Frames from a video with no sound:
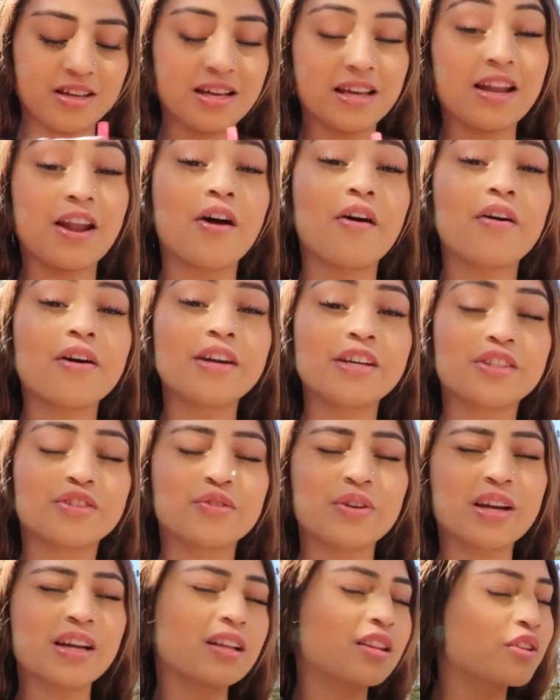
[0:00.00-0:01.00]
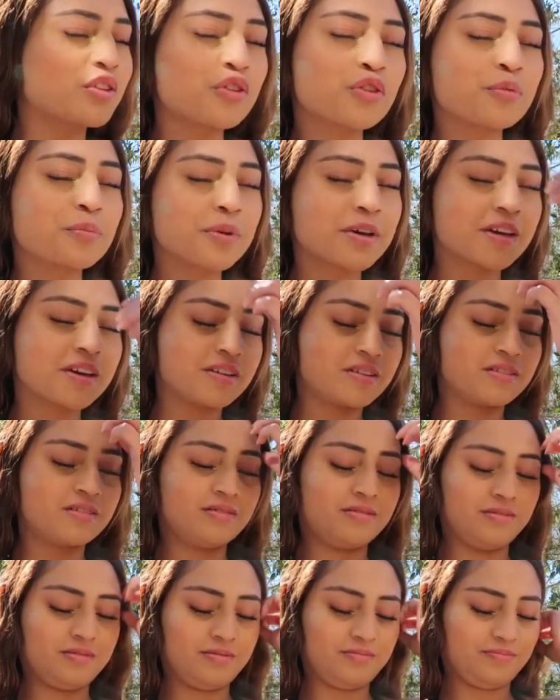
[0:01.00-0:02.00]
And I already drank a little bit
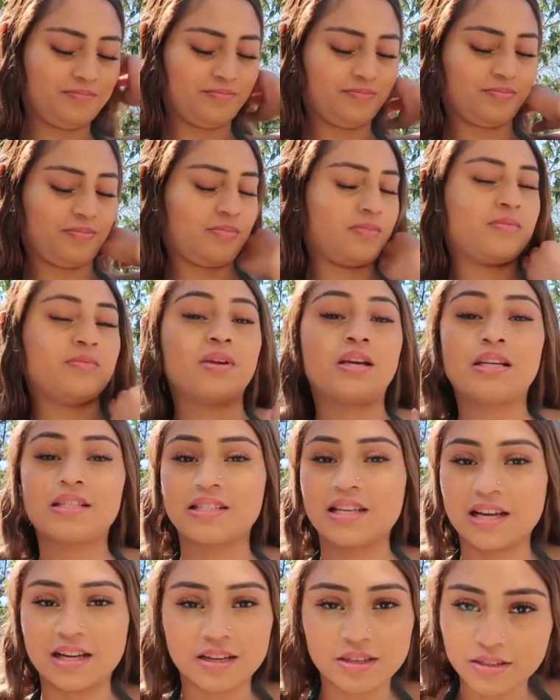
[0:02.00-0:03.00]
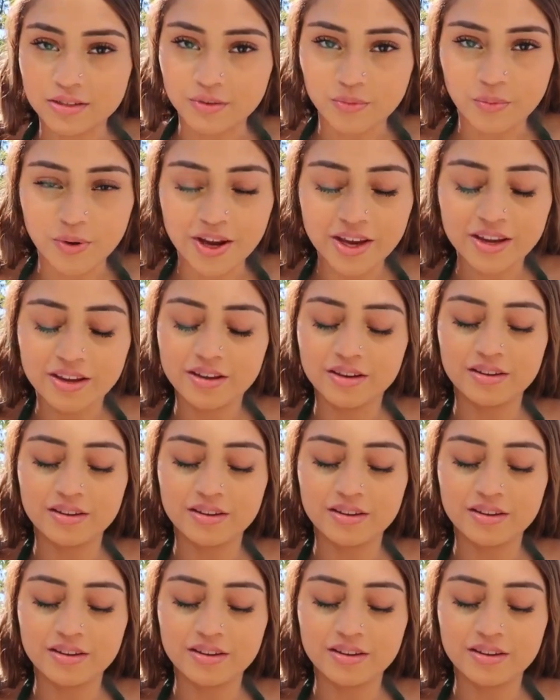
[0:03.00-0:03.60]
because I couldn't wait.